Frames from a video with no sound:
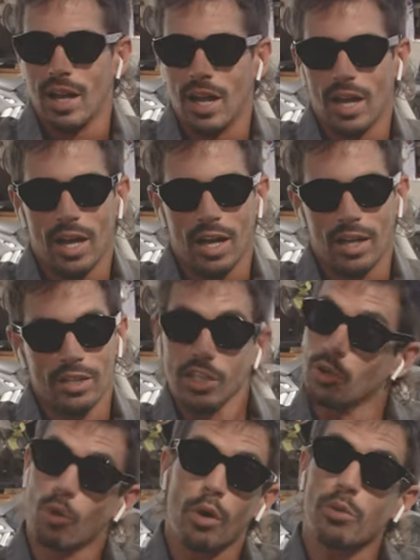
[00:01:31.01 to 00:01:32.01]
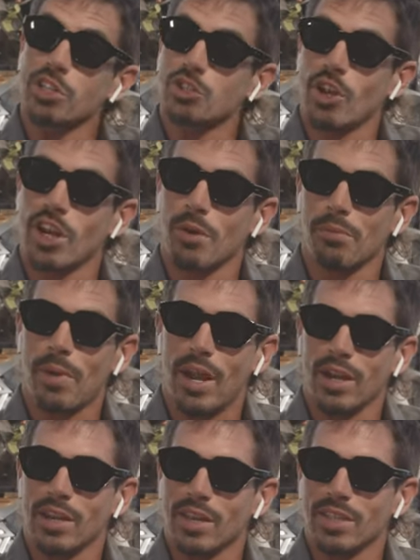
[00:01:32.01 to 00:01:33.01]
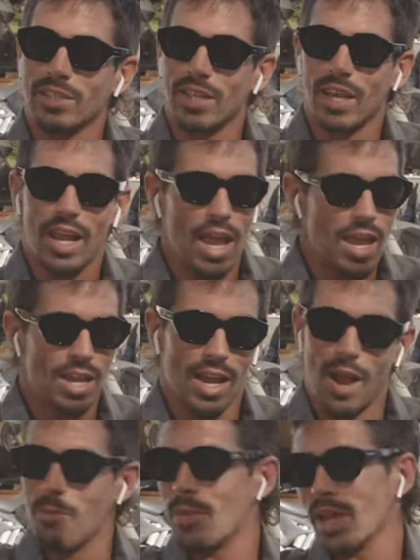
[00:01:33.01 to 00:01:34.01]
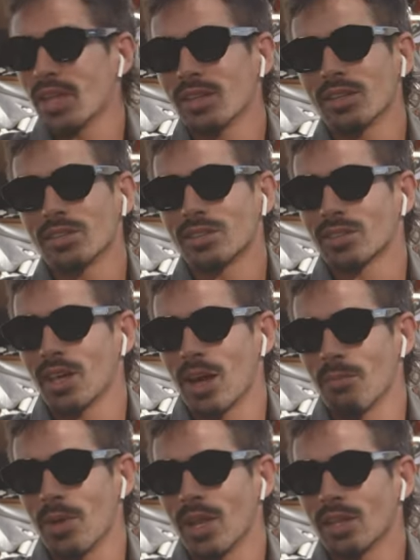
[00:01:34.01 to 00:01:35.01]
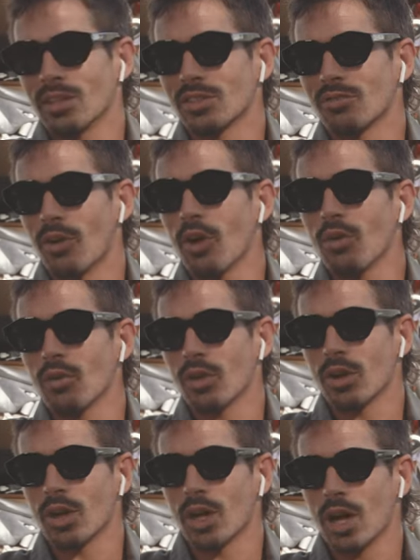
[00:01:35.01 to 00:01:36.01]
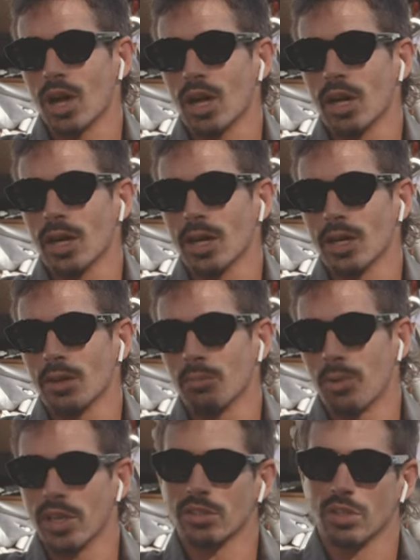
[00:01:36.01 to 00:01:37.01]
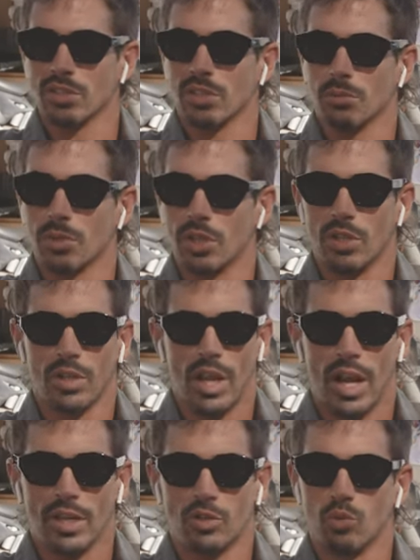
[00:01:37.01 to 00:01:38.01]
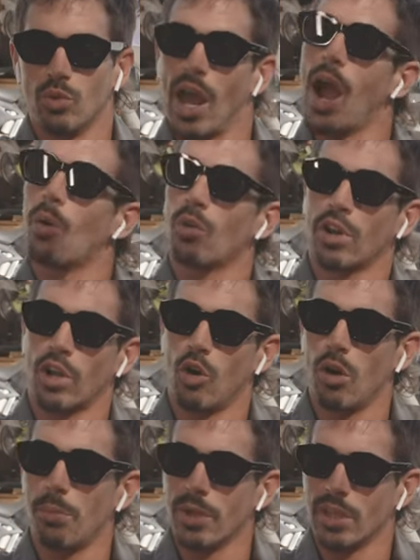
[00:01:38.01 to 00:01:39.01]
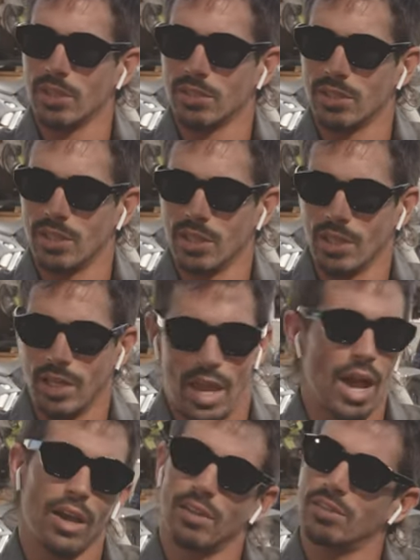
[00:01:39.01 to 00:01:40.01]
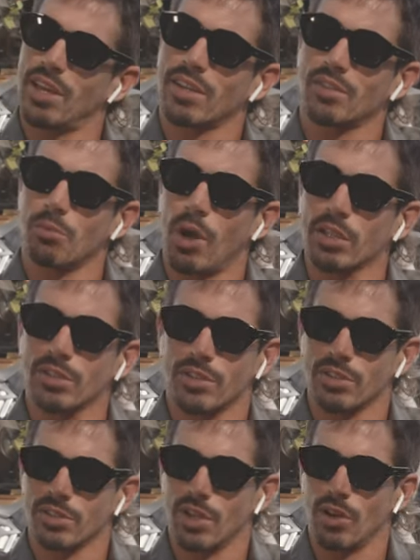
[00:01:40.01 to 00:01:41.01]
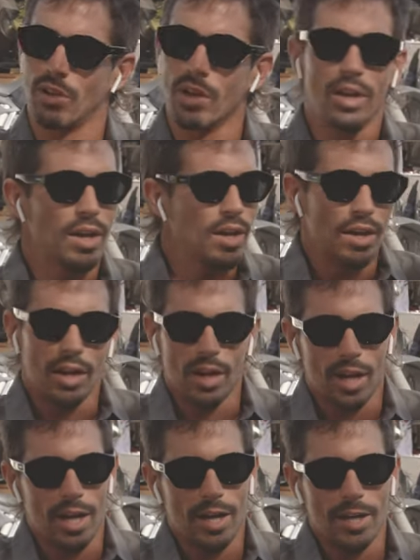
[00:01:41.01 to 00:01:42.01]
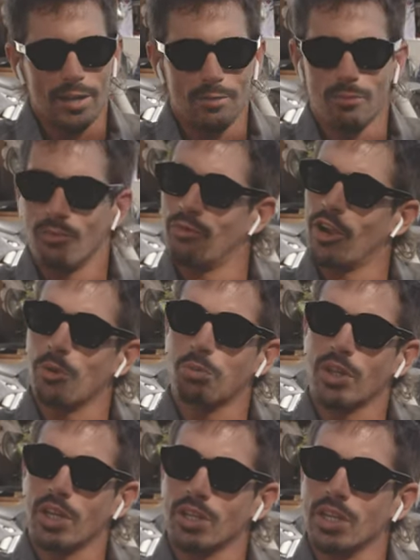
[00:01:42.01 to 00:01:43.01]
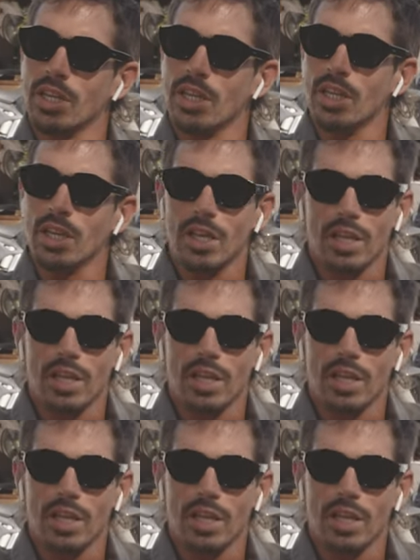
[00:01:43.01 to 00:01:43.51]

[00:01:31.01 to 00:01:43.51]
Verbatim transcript: Uh, Leroy was straight up about it. He said, "Hey, I'm making this. I'm making this vote uh, based on someone that I do not want to go up against." And yeah, Zach's a monster. So um, fair play to Lee.